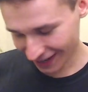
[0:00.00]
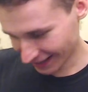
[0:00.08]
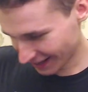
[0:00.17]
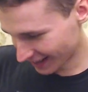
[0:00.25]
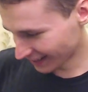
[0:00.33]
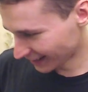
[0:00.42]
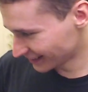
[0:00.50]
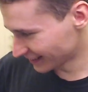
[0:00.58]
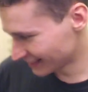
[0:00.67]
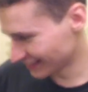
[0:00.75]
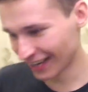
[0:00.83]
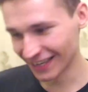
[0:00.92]
it
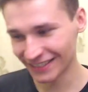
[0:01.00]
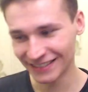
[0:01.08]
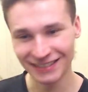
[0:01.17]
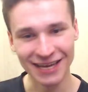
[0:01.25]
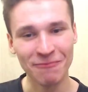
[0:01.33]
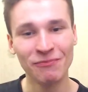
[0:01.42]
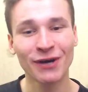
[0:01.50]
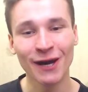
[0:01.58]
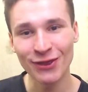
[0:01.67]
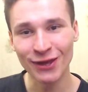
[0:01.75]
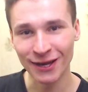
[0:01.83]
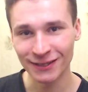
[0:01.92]
is nice uh,
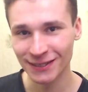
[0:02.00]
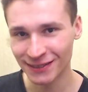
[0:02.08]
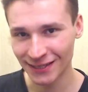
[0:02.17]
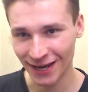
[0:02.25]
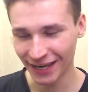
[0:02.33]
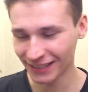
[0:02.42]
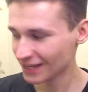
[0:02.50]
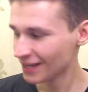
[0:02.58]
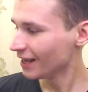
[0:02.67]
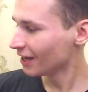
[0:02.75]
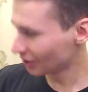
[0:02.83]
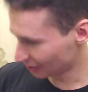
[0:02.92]
breathing exercise
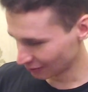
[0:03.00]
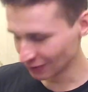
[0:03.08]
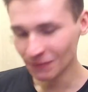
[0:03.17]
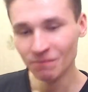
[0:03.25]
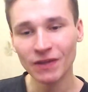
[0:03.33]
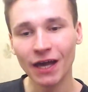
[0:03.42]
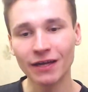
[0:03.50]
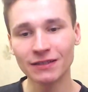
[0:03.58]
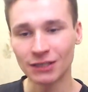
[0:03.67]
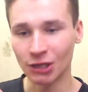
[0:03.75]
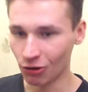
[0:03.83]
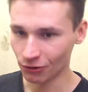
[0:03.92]
good
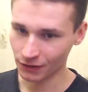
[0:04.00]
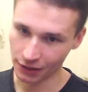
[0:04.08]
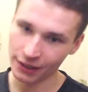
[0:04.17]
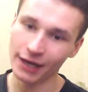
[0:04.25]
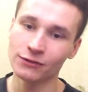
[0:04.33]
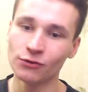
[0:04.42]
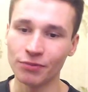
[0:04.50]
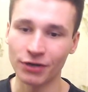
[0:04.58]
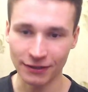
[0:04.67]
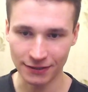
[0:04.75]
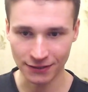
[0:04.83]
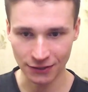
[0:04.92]
and all I do
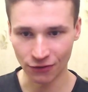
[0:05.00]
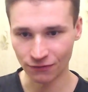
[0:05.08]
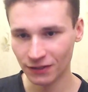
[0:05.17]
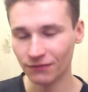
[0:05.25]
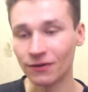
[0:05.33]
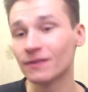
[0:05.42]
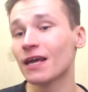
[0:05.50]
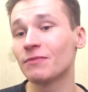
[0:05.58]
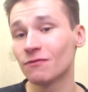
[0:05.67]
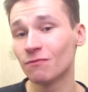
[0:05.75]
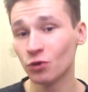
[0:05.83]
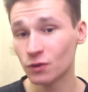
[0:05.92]
practice of different types
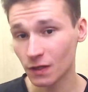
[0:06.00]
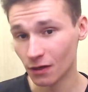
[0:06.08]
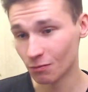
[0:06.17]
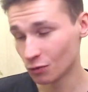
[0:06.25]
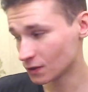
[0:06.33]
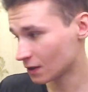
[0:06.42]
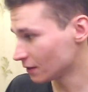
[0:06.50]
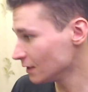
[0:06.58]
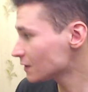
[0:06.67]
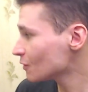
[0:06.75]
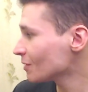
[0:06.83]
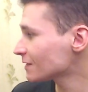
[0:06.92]
of music musical
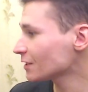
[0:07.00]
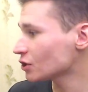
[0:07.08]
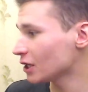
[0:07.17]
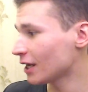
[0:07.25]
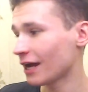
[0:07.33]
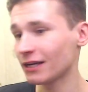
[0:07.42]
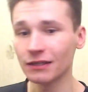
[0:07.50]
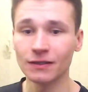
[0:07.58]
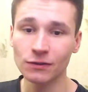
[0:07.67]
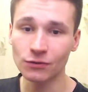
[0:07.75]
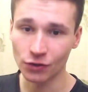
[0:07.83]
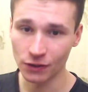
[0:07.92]
instruments actually I can
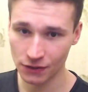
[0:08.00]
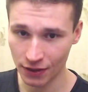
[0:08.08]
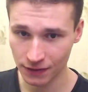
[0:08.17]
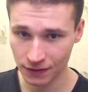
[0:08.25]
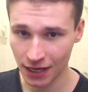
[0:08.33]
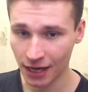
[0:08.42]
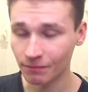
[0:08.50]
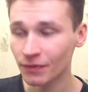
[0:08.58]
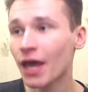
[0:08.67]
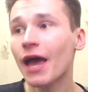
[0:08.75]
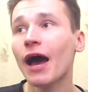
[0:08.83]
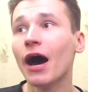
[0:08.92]
increase this time
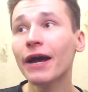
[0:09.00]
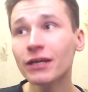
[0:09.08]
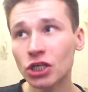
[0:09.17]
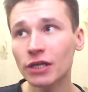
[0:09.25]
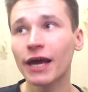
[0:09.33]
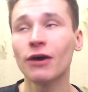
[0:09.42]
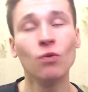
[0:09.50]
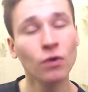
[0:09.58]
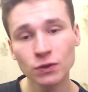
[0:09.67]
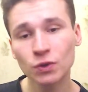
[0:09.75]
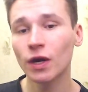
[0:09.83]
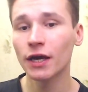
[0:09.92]
actually
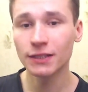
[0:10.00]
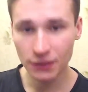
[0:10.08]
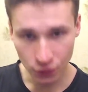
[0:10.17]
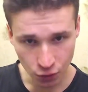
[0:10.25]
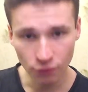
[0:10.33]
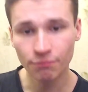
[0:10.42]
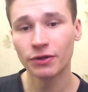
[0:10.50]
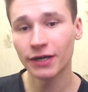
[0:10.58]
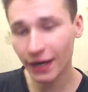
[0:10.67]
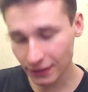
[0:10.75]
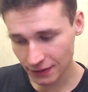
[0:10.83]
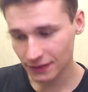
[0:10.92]
what do I do
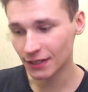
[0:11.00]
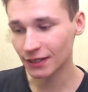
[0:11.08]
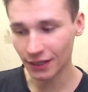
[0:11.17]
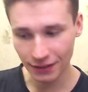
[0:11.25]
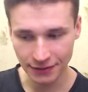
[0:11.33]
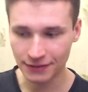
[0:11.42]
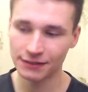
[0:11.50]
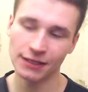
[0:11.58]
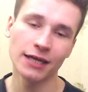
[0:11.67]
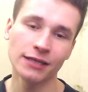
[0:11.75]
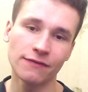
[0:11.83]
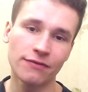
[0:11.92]
practicing it is
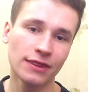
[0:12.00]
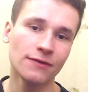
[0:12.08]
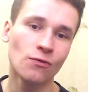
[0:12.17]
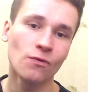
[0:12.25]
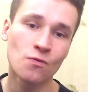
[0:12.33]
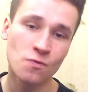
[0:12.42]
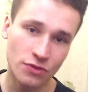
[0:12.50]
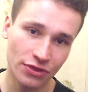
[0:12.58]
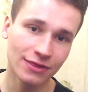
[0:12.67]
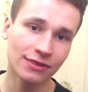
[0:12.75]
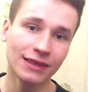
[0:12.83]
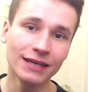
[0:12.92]
kind of the the
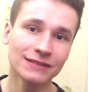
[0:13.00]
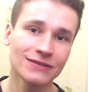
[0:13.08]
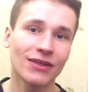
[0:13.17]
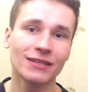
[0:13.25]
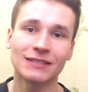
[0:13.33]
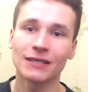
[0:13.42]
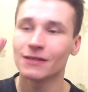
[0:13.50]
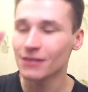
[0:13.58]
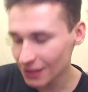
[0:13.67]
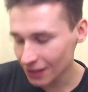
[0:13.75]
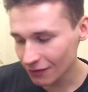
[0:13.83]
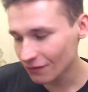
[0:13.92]
things that
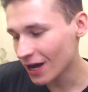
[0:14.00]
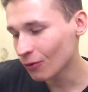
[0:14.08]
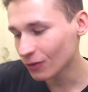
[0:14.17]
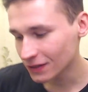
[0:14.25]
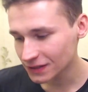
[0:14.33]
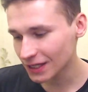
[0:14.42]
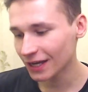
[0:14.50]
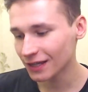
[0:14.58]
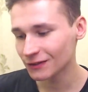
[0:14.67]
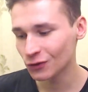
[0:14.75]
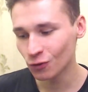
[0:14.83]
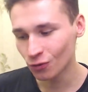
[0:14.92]
if I will say
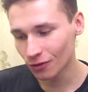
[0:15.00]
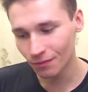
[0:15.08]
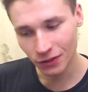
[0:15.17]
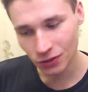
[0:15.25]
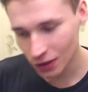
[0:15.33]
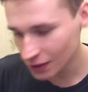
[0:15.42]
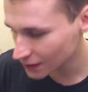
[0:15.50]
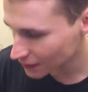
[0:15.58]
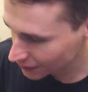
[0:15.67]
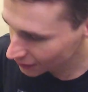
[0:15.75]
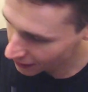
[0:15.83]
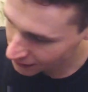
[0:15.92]
it you will be Jesus
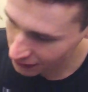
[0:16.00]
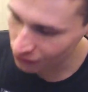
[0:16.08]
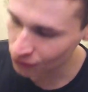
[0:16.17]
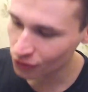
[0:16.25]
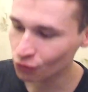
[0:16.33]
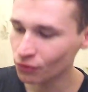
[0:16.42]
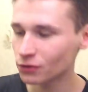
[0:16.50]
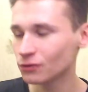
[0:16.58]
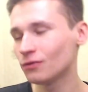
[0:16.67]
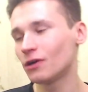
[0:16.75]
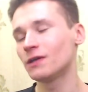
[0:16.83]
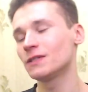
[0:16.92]
Christ Igor what
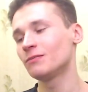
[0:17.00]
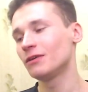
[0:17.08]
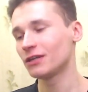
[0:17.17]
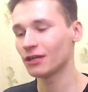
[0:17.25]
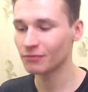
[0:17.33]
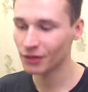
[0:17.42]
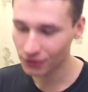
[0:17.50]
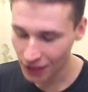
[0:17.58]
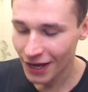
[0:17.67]
you are speaking about